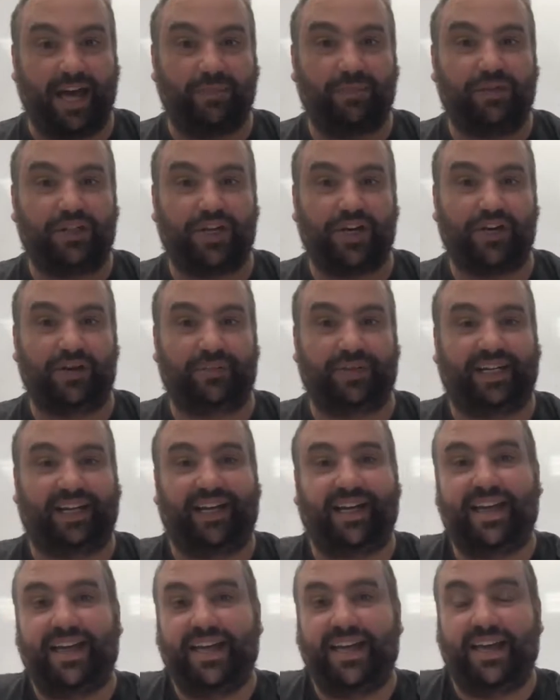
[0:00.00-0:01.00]
I'm
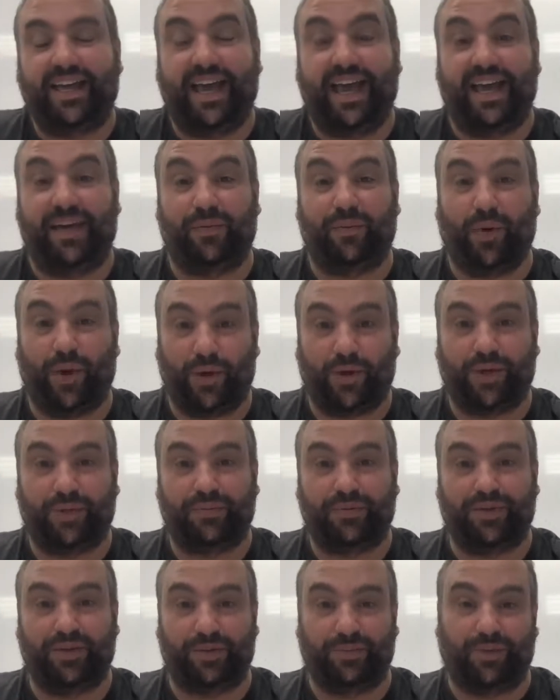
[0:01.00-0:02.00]
Jeremy, and
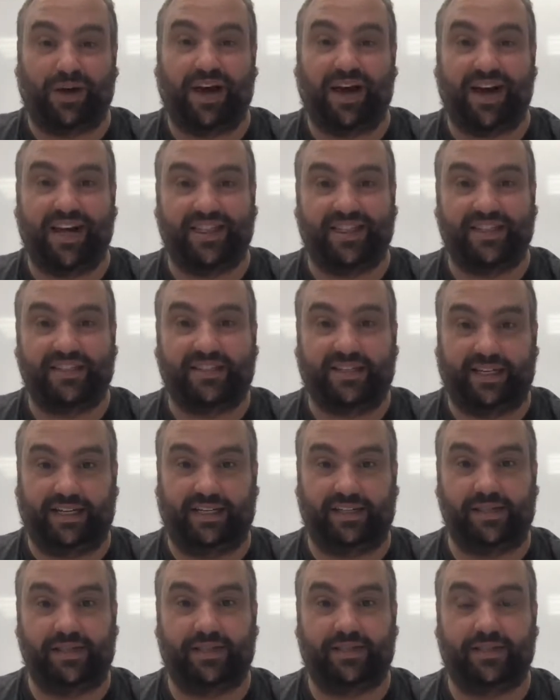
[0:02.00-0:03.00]
welcome to Behind the
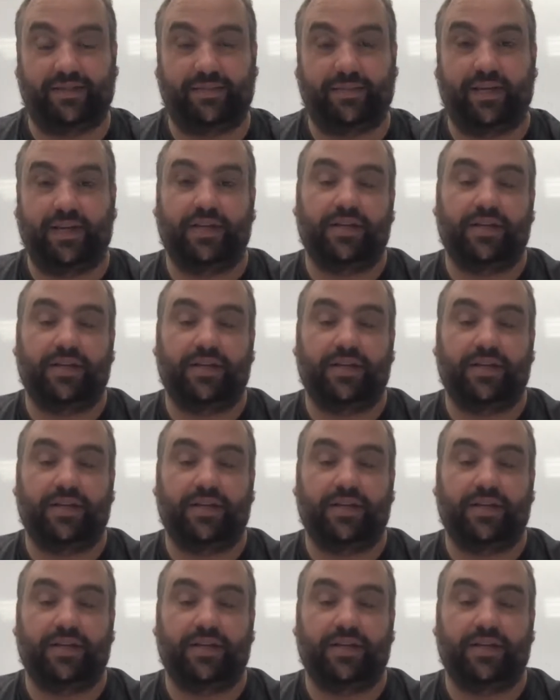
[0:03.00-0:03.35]
Scenes.